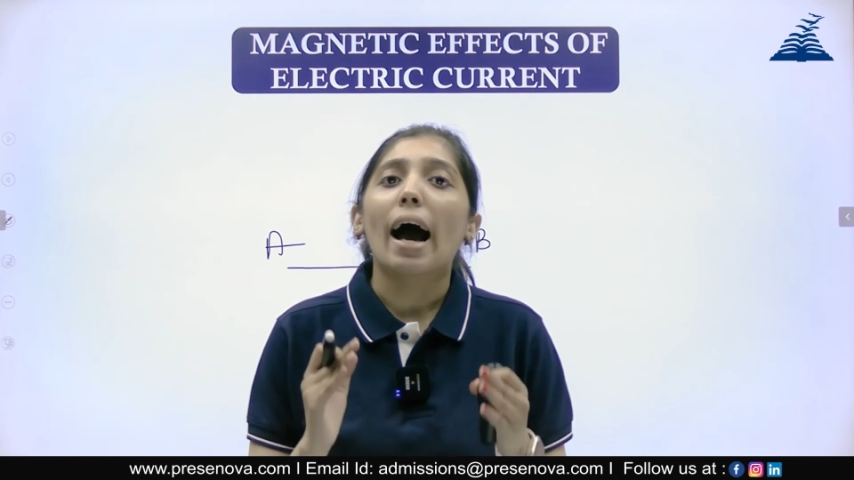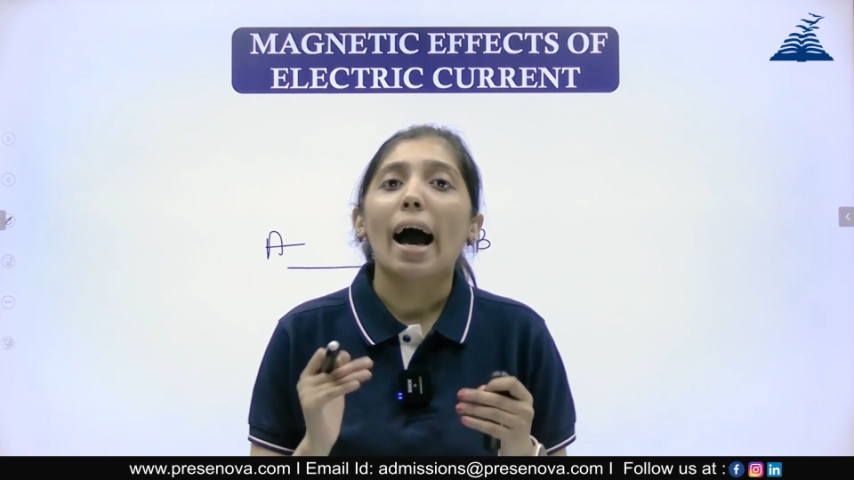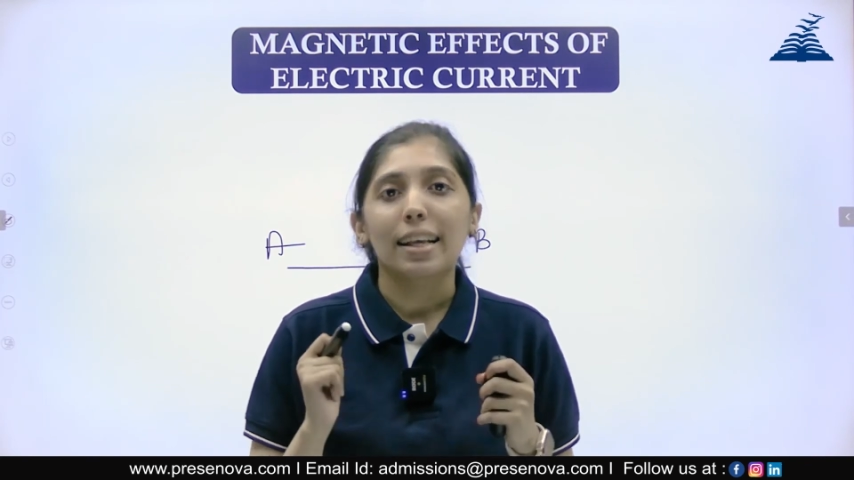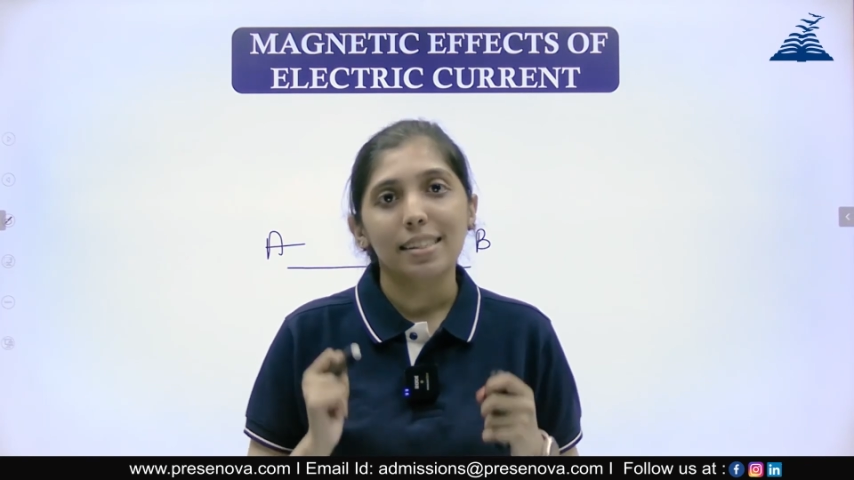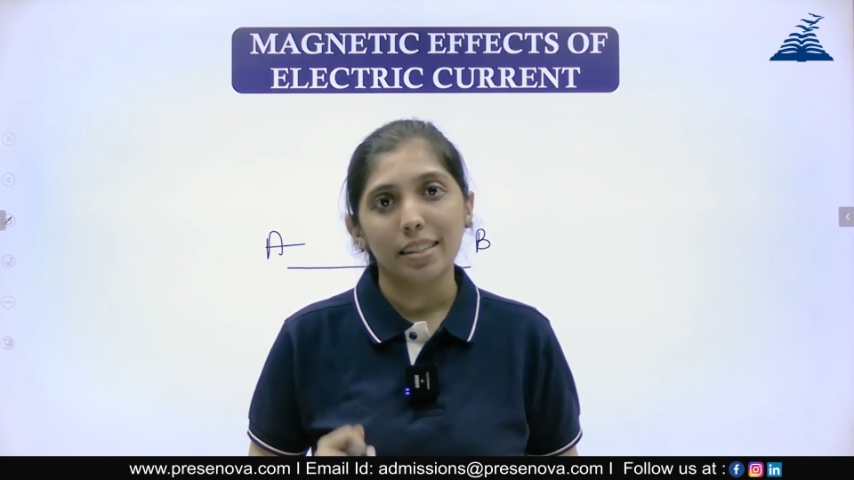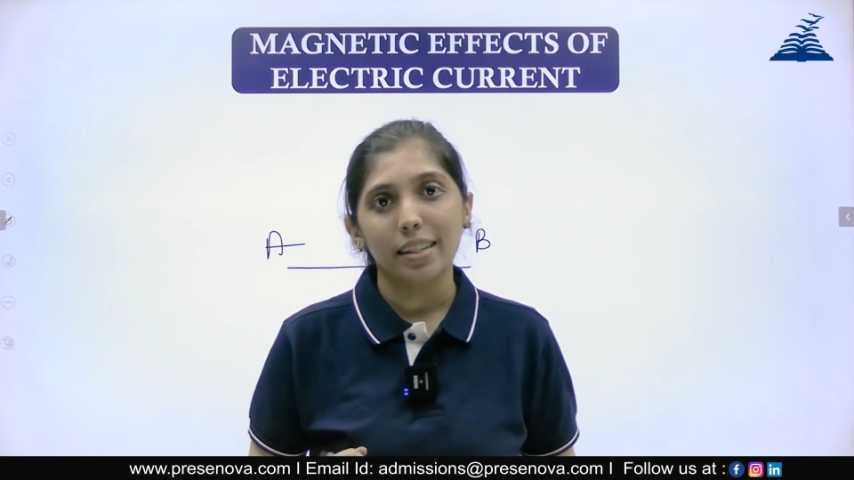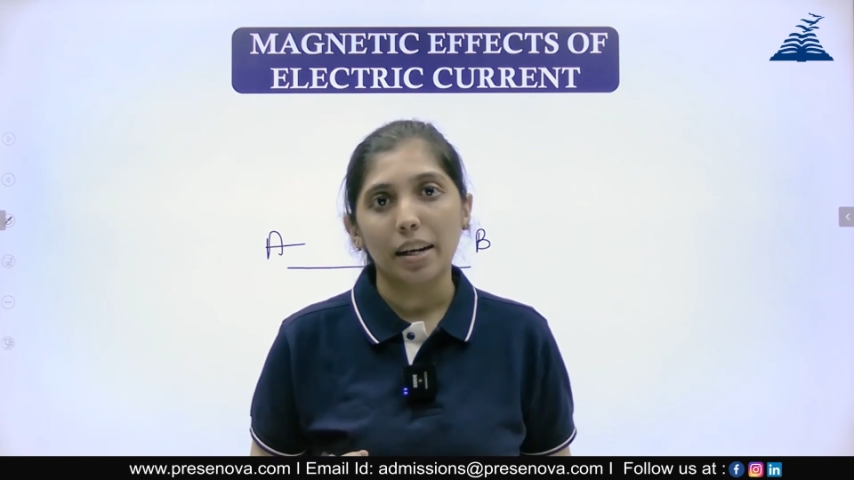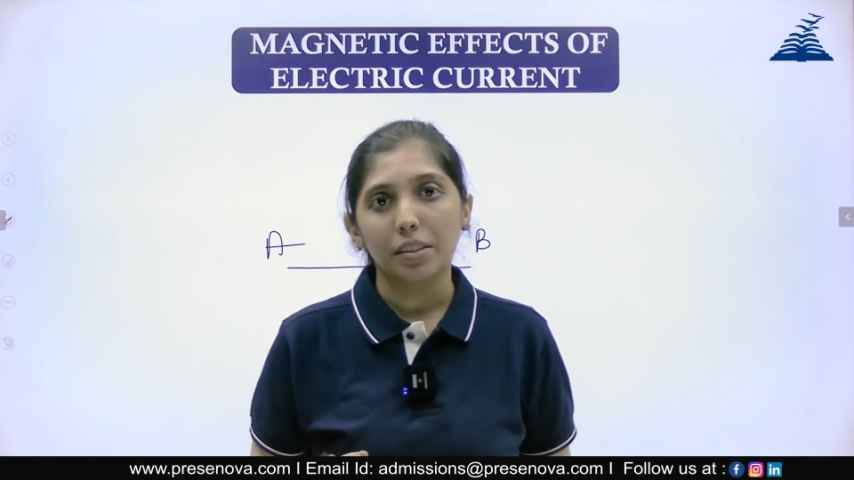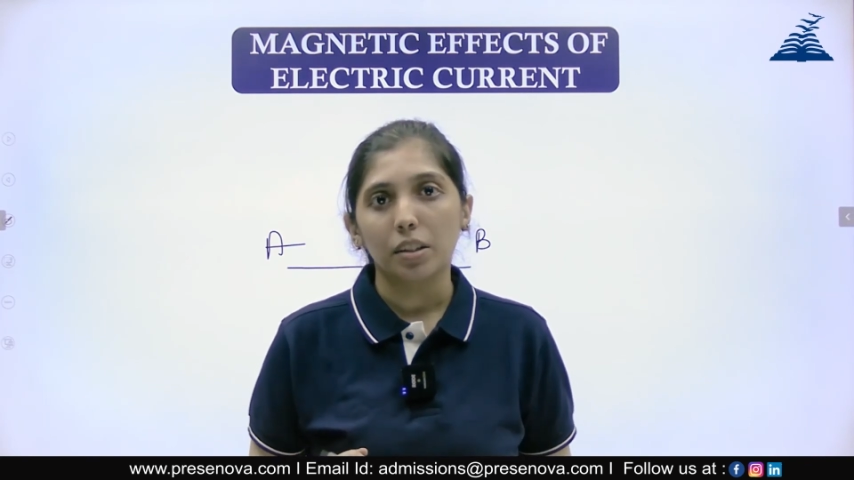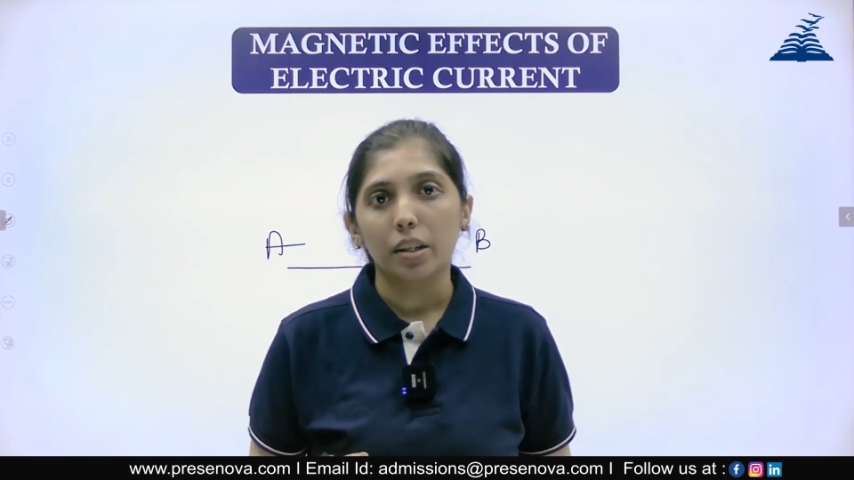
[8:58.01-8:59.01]

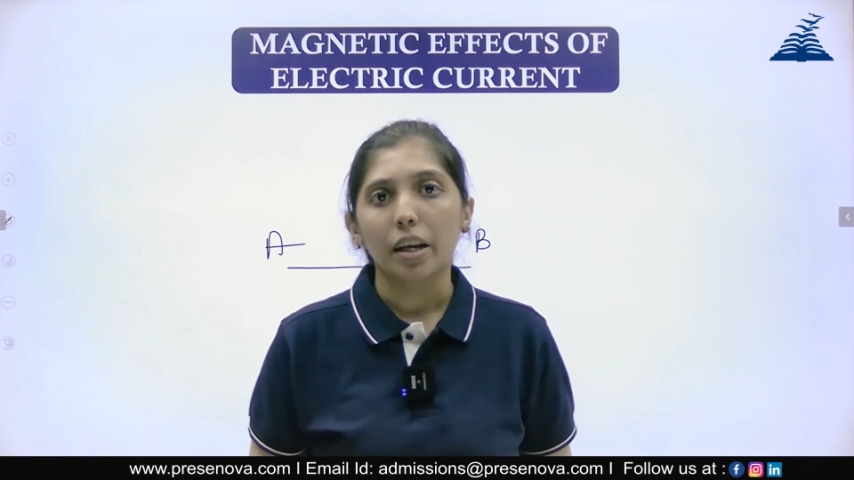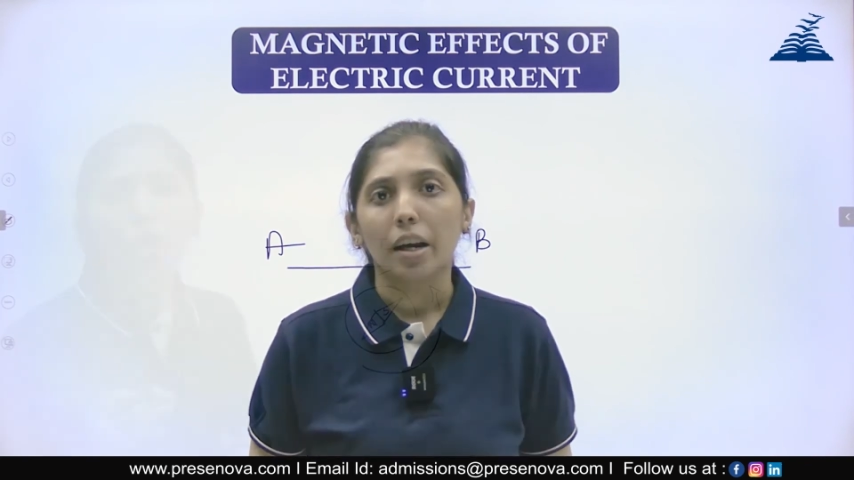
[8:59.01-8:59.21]
accidentally.